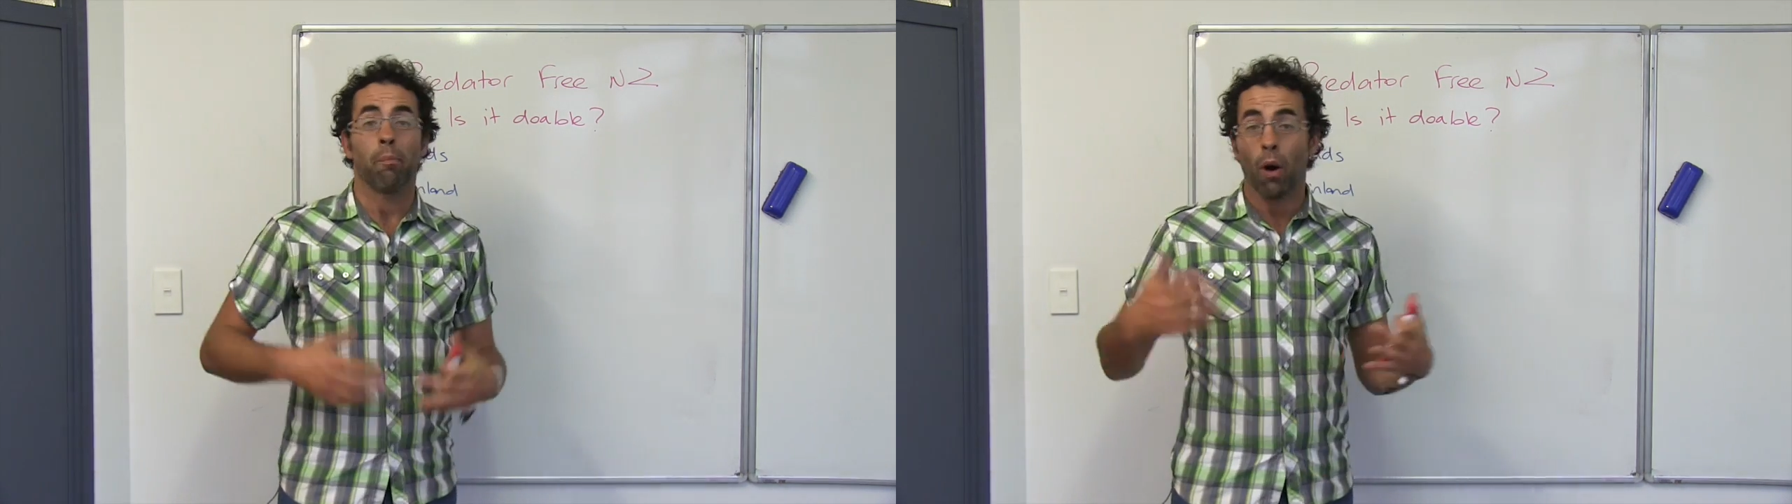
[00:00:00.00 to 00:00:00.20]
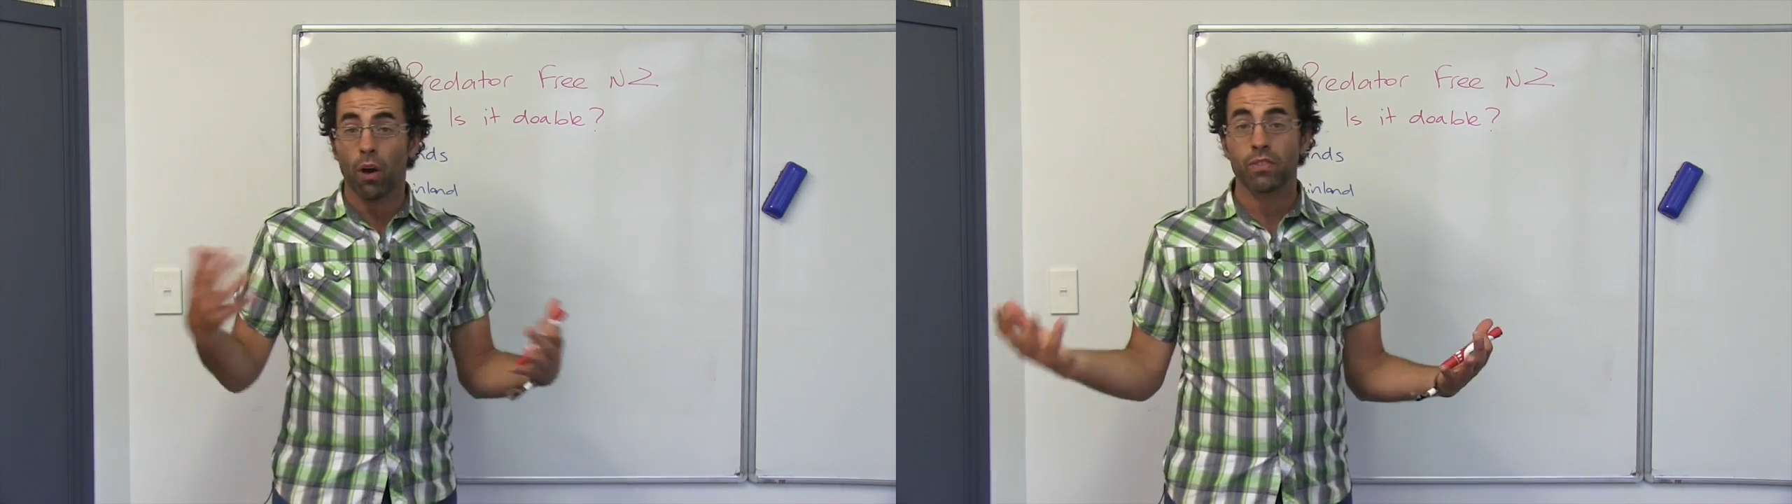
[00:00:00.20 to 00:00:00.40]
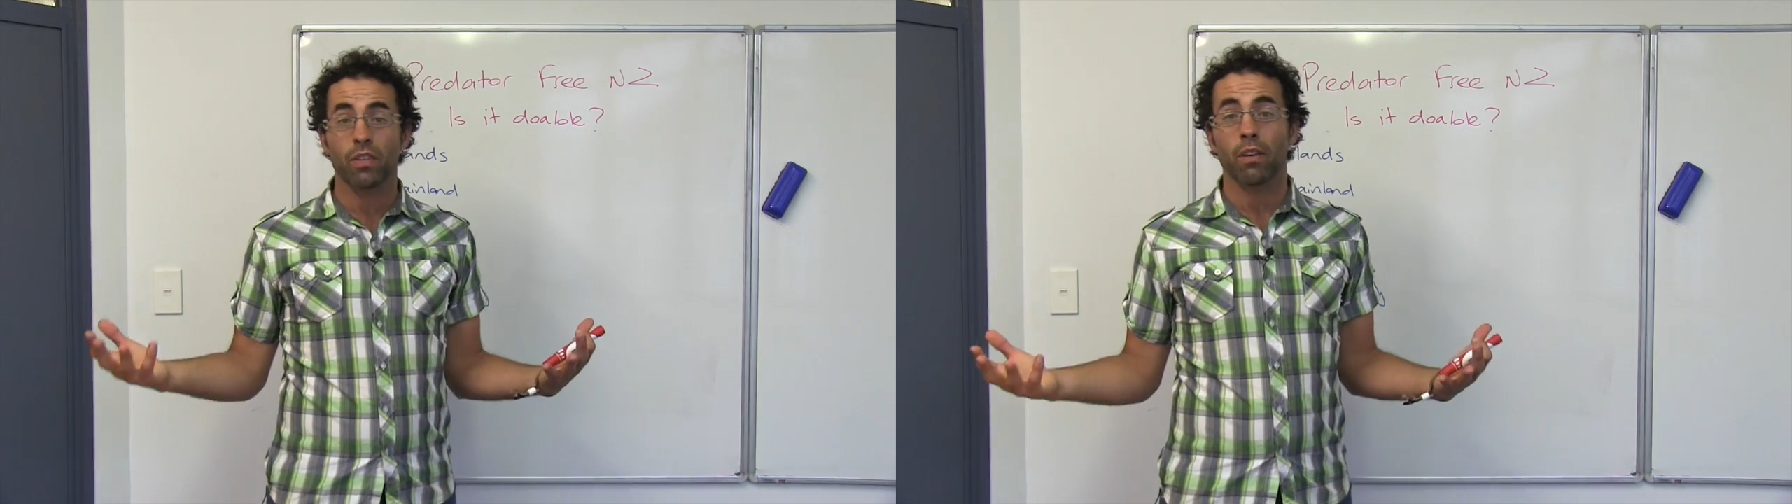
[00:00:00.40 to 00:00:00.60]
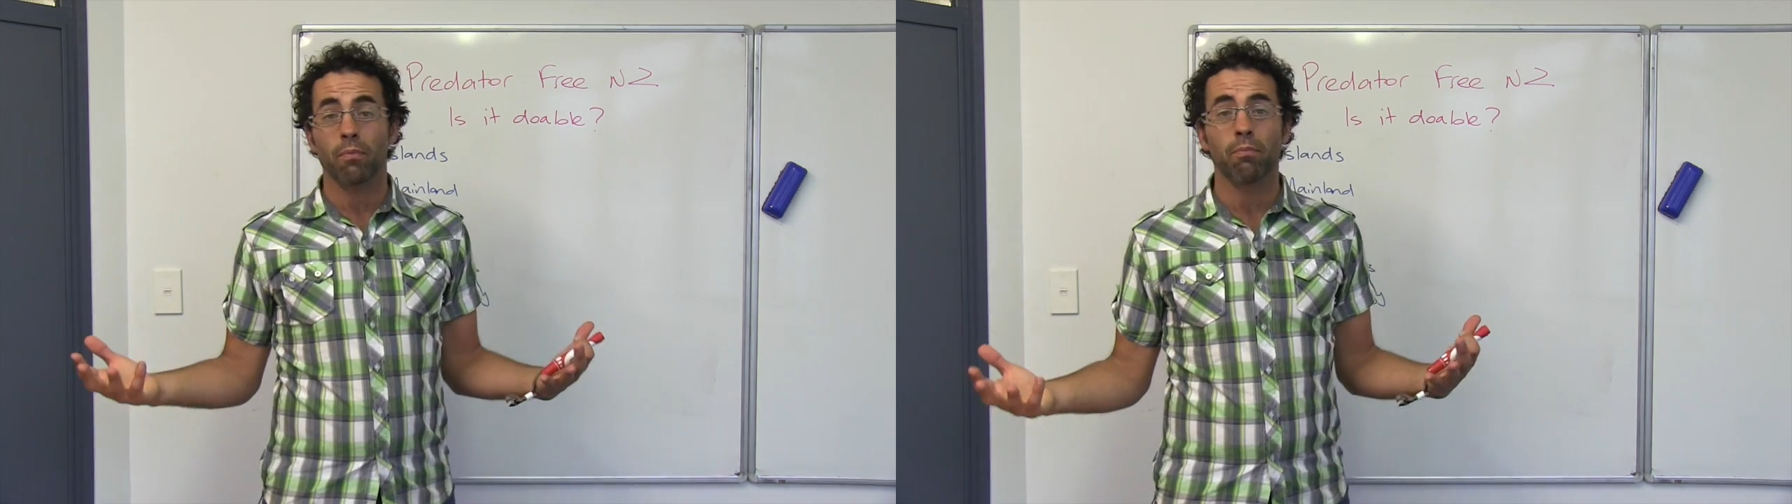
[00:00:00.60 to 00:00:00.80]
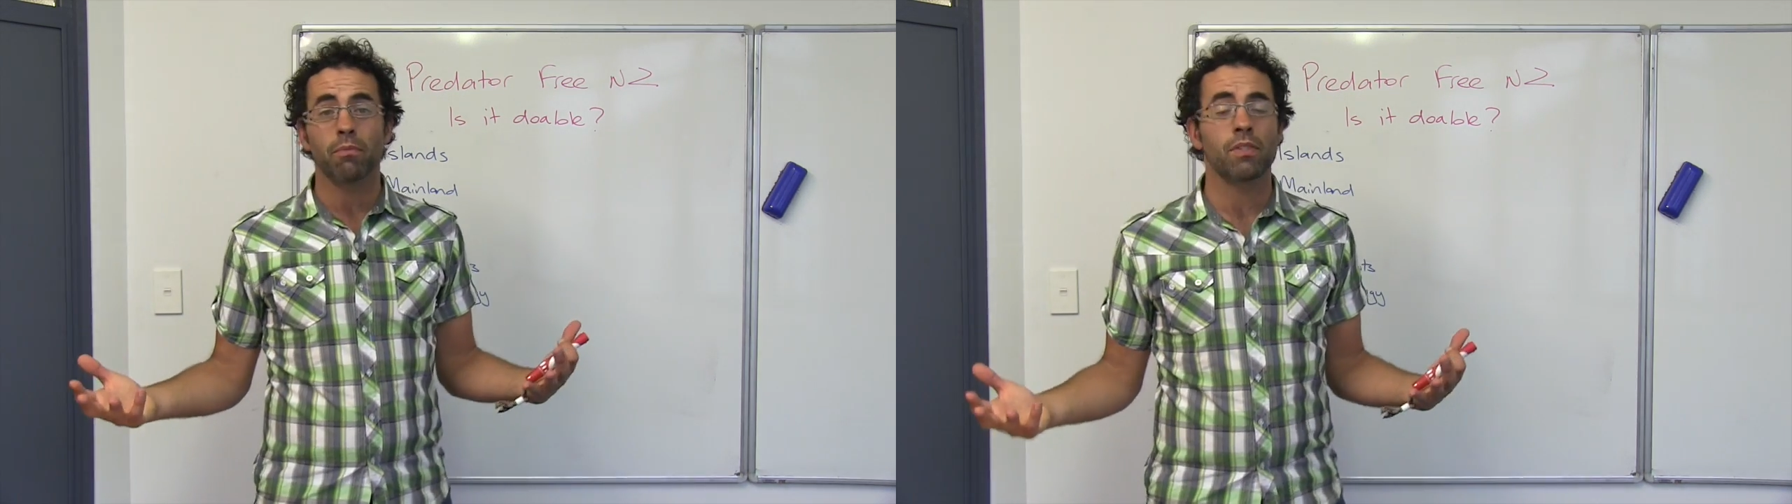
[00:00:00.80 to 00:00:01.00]

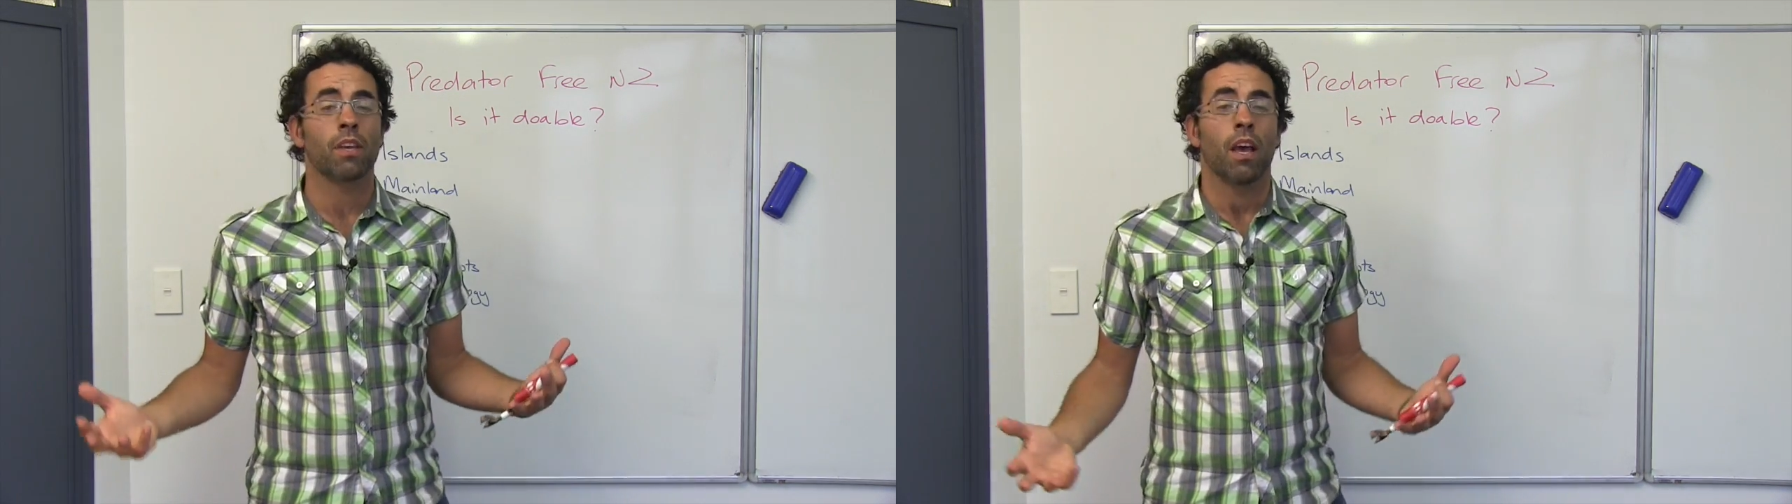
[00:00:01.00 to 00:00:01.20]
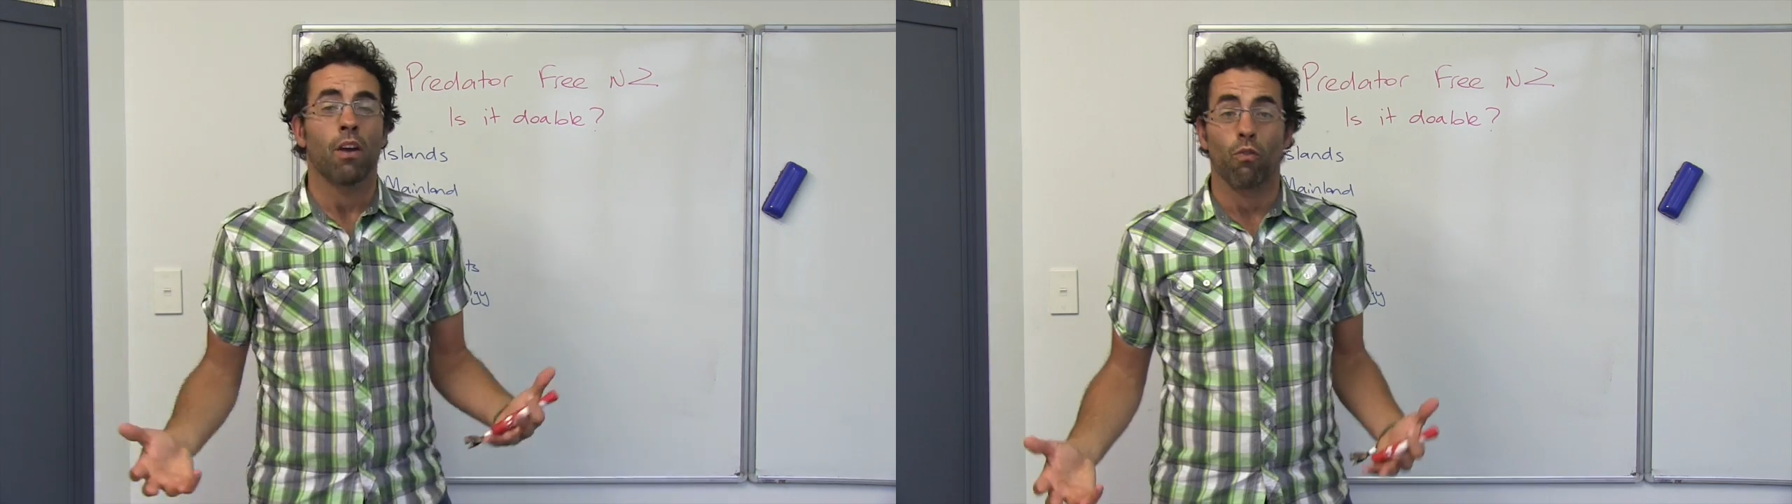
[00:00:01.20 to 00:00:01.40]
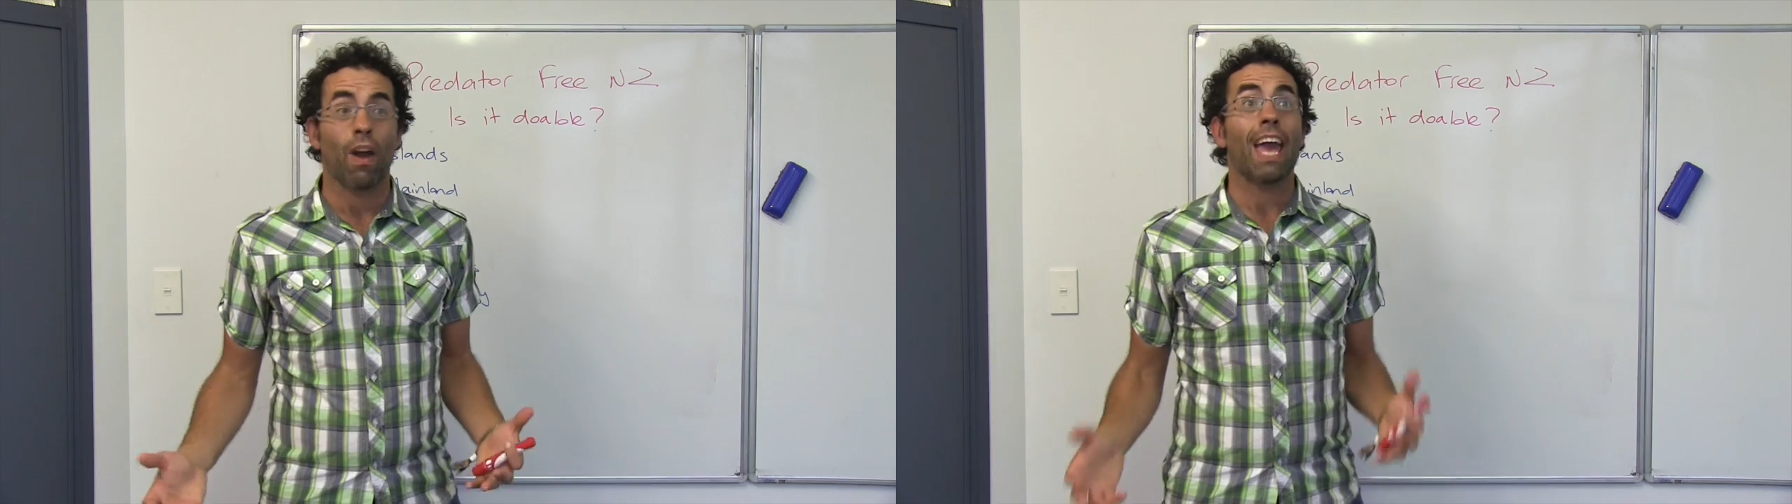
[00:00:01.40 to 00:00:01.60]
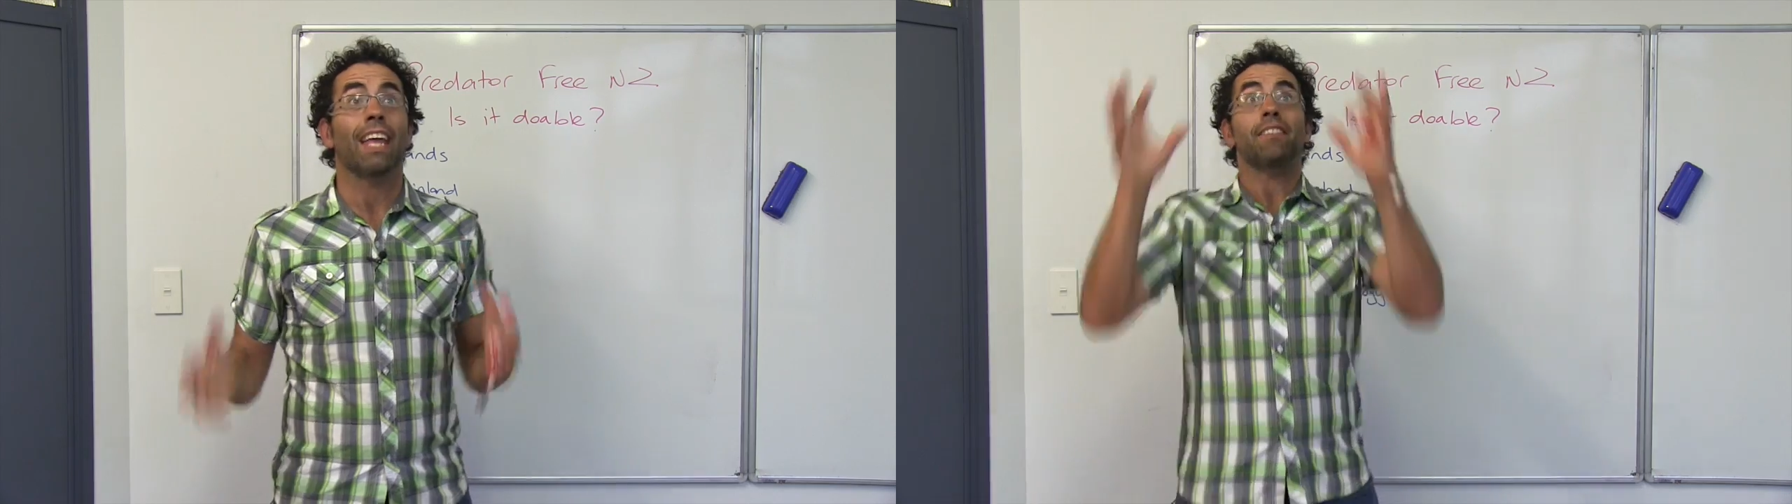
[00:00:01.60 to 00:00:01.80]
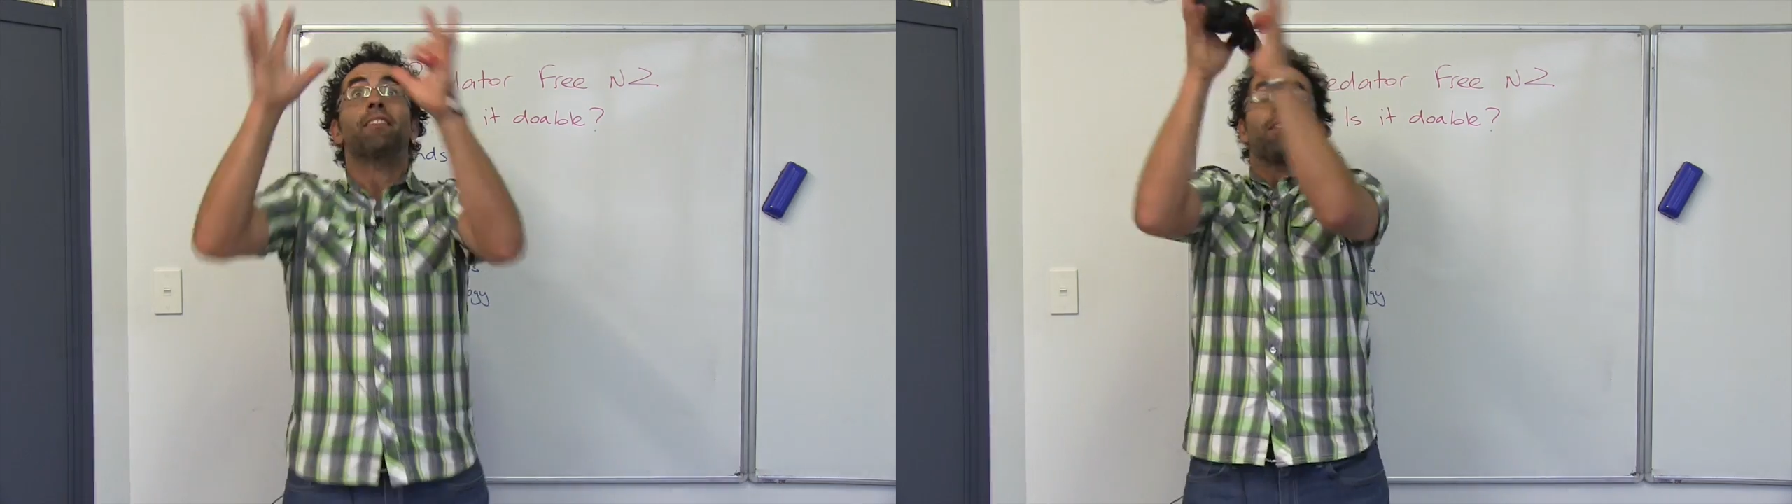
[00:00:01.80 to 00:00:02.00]
possums,
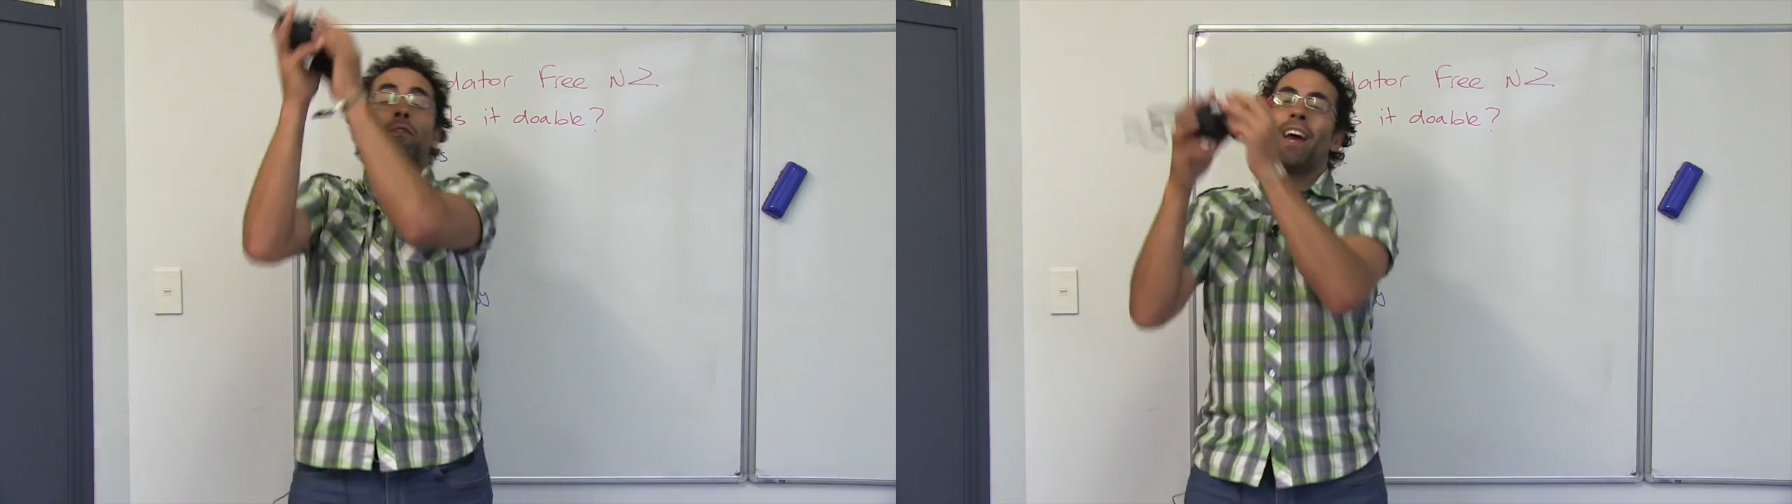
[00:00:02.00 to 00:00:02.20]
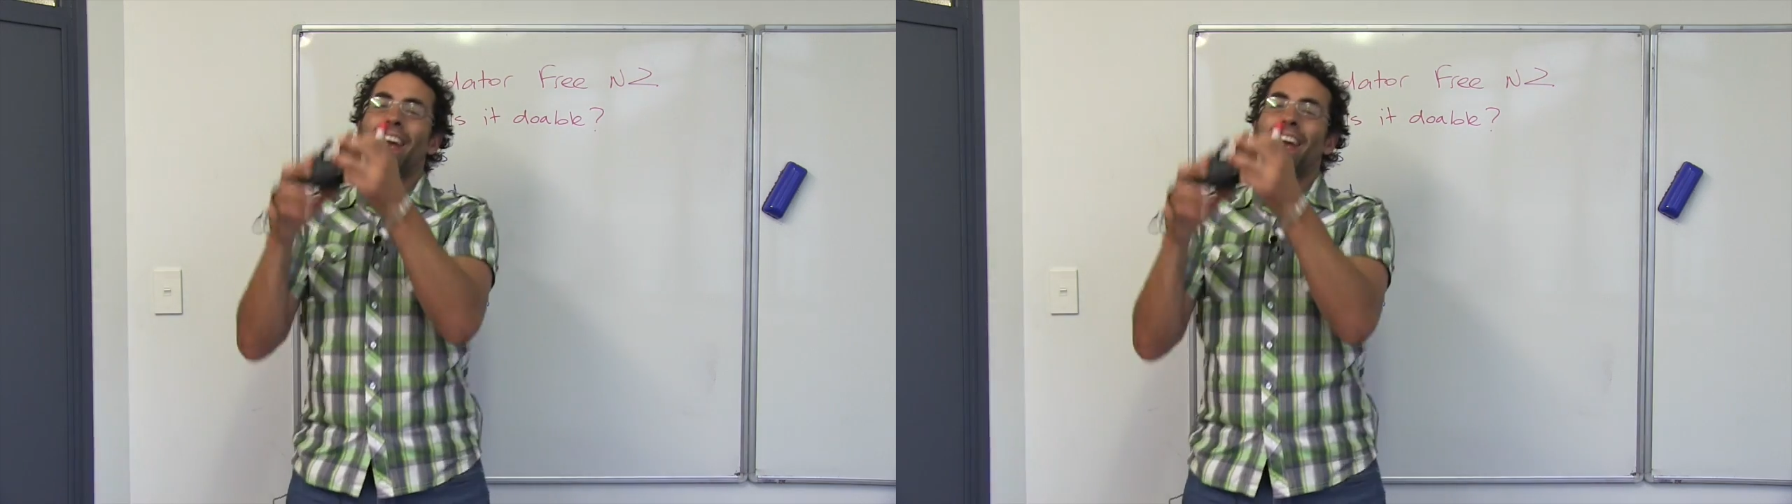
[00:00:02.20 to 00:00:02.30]
rats,